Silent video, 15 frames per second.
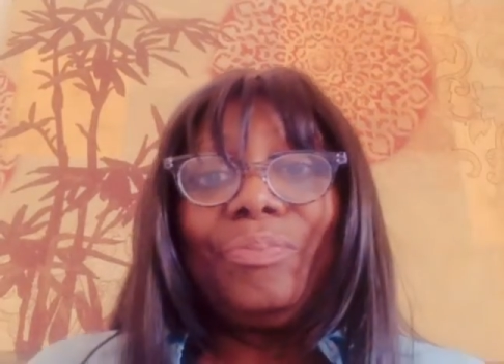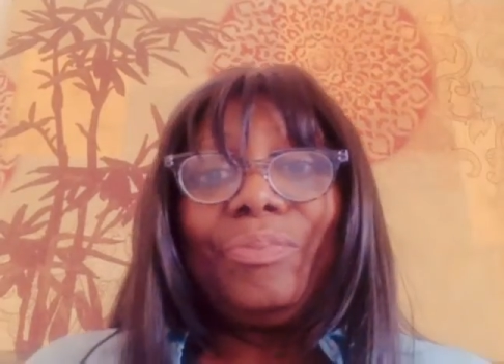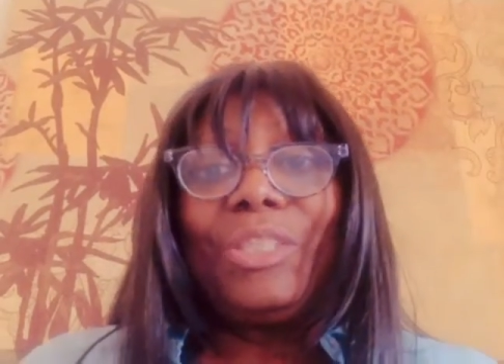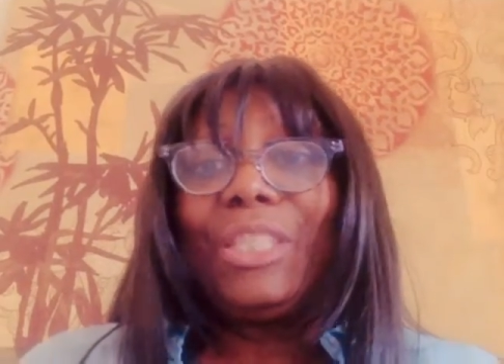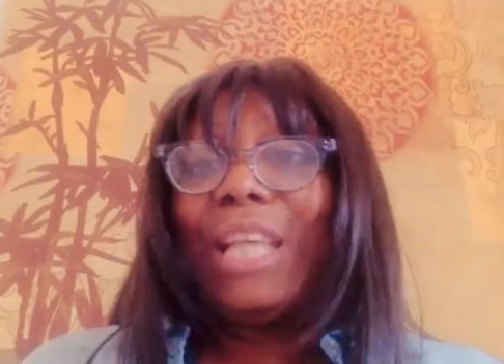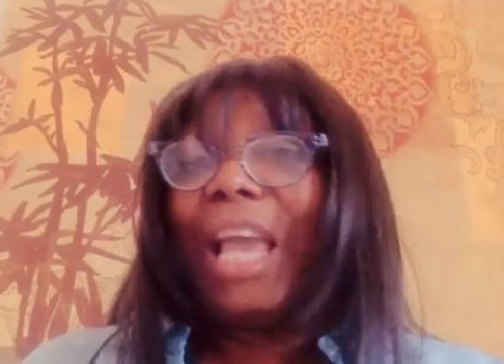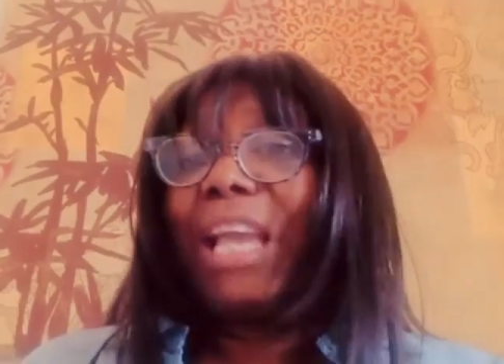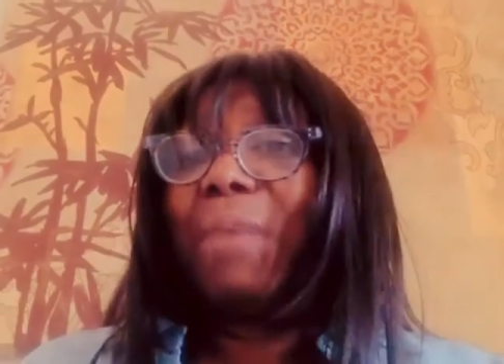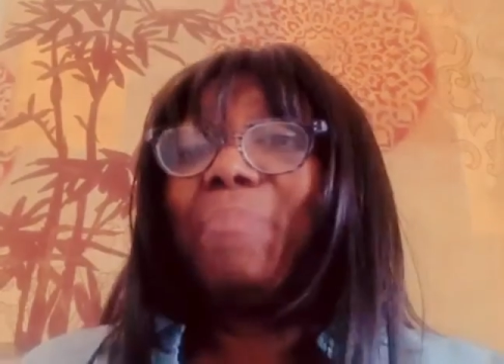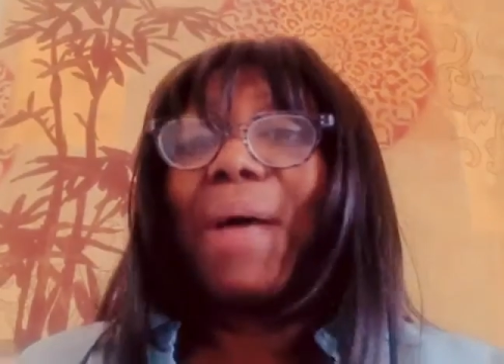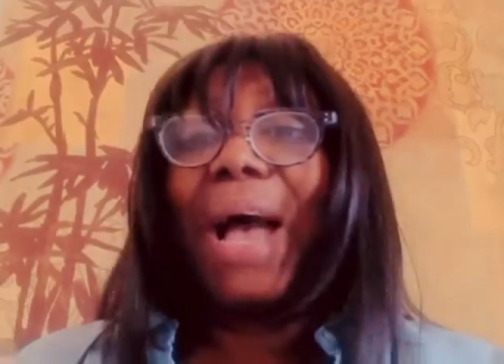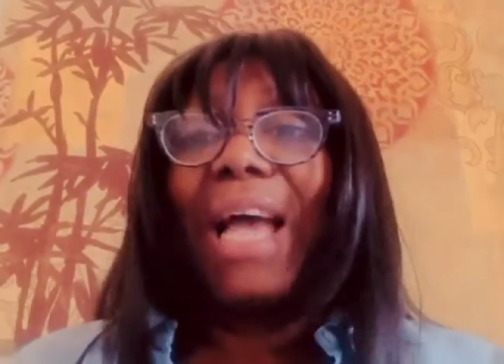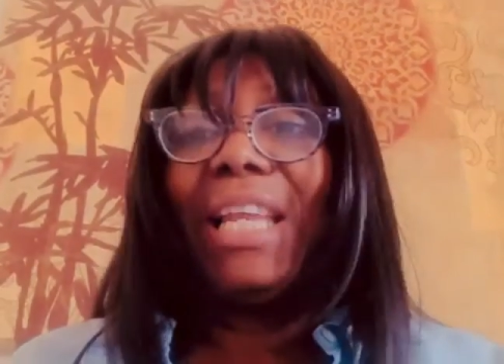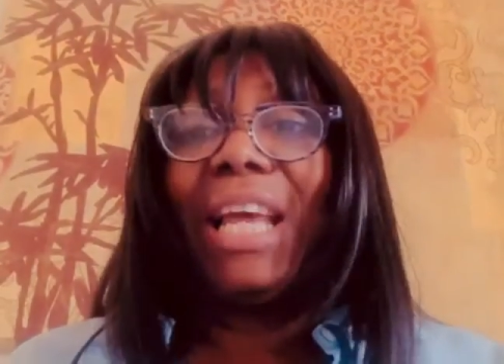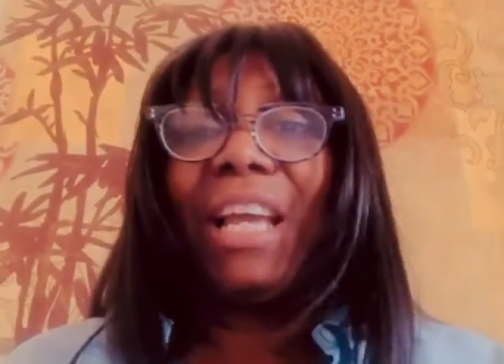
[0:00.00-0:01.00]
to take a
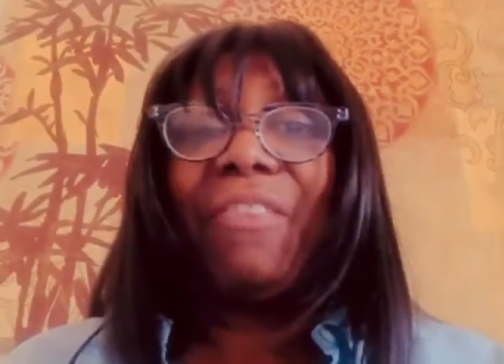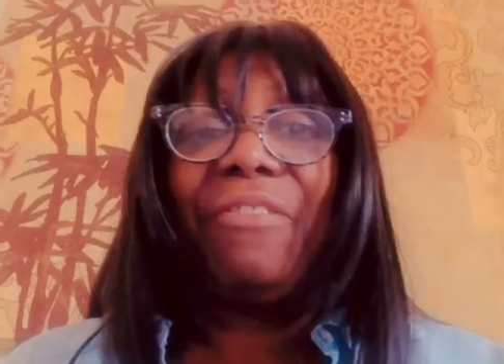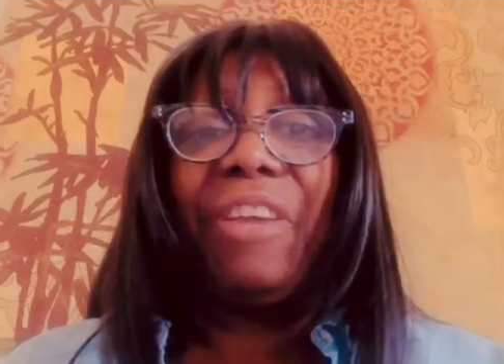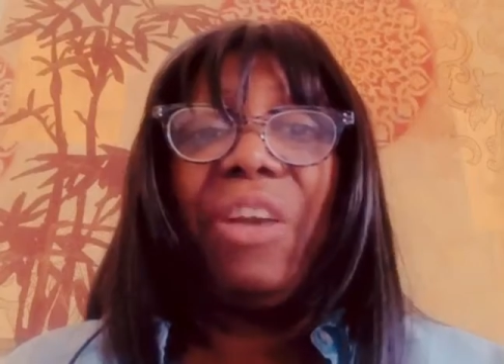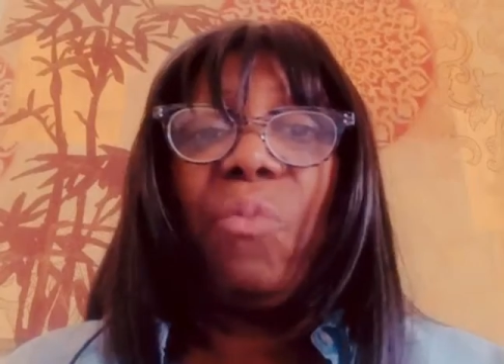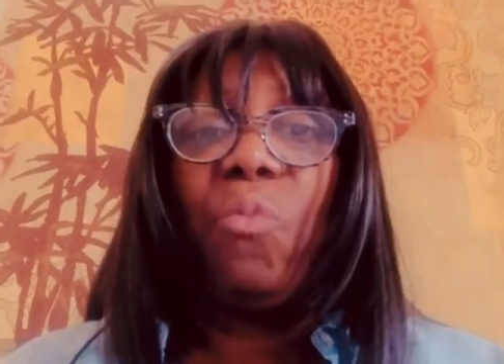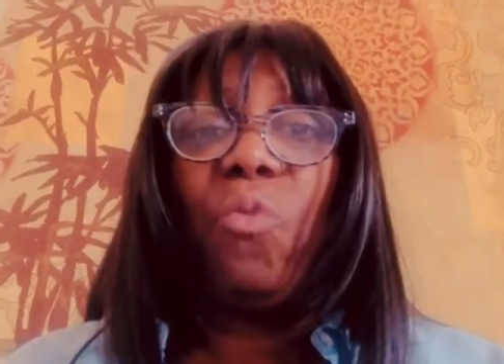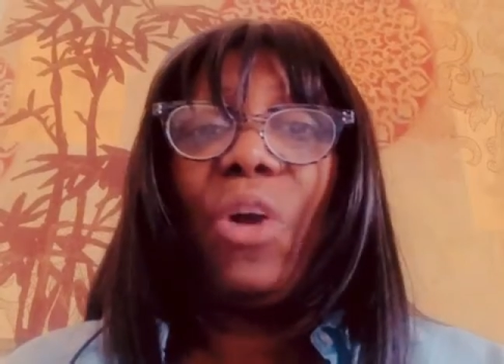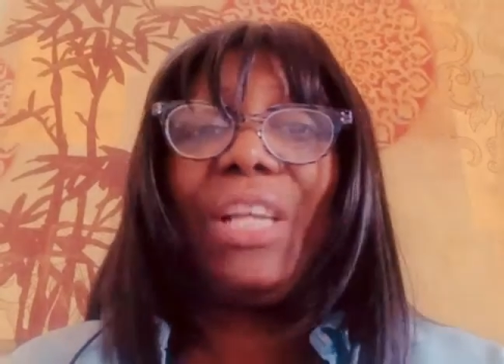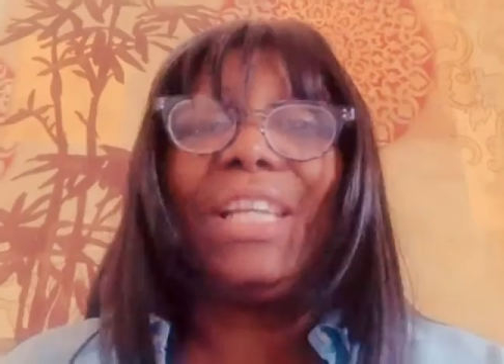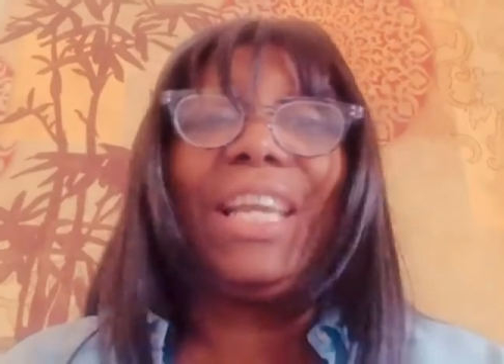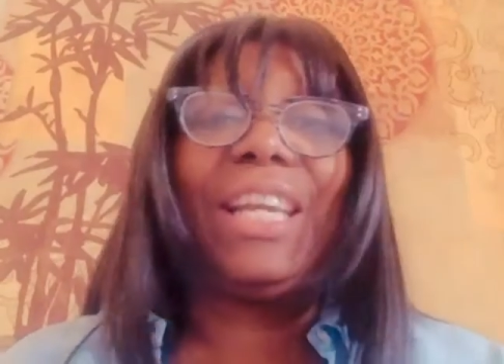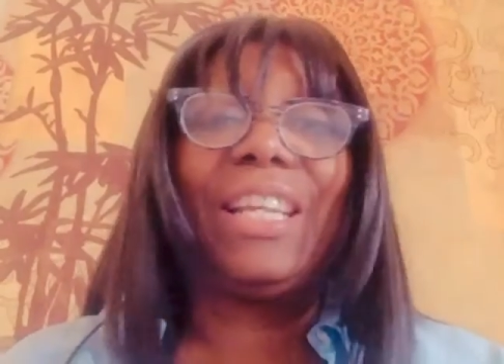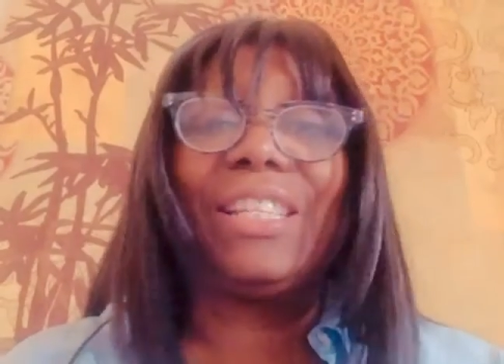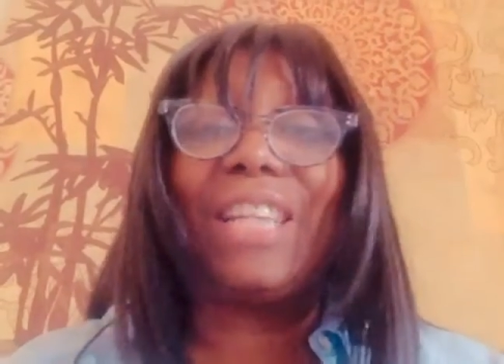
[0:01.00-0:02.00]
bite out of Him one
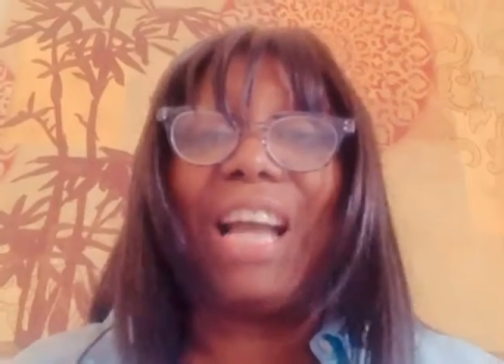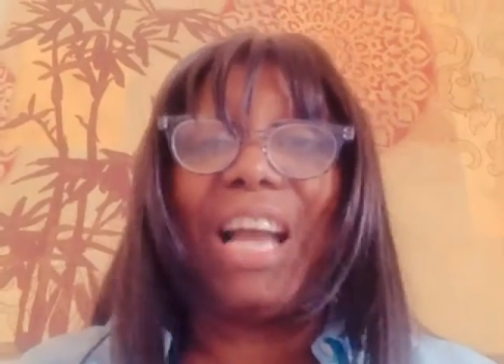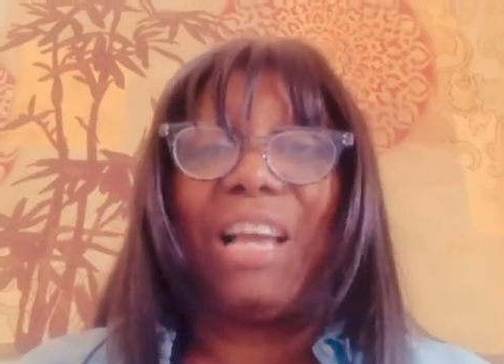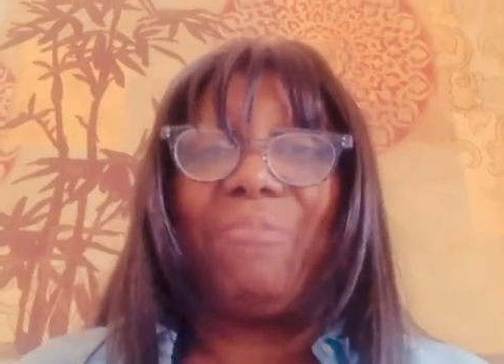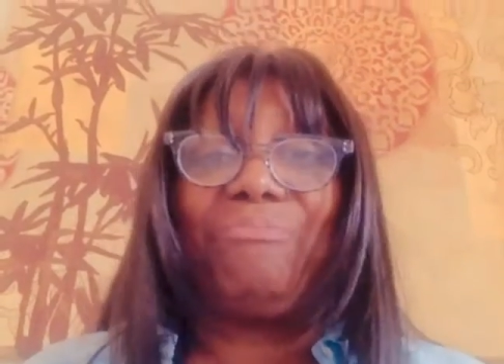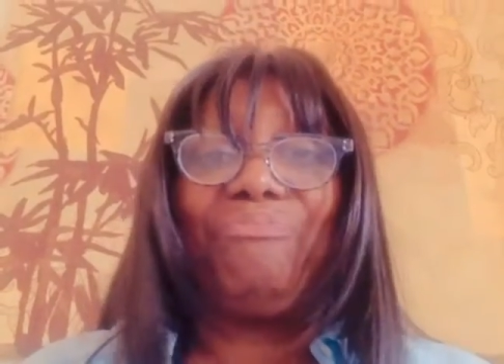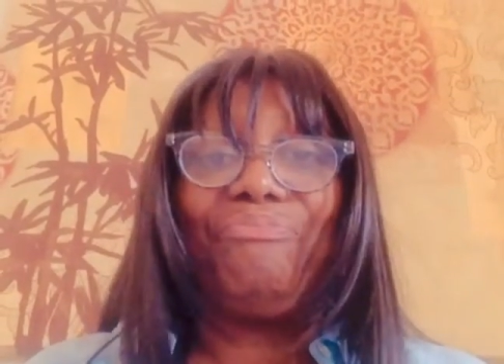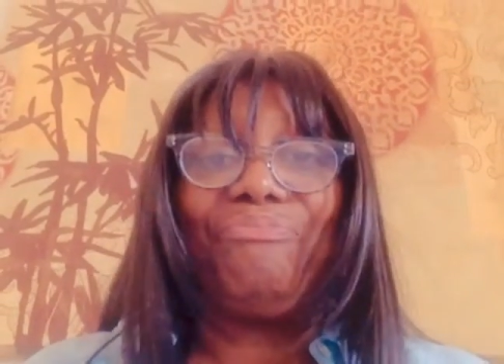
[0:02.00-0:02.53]
day at a time.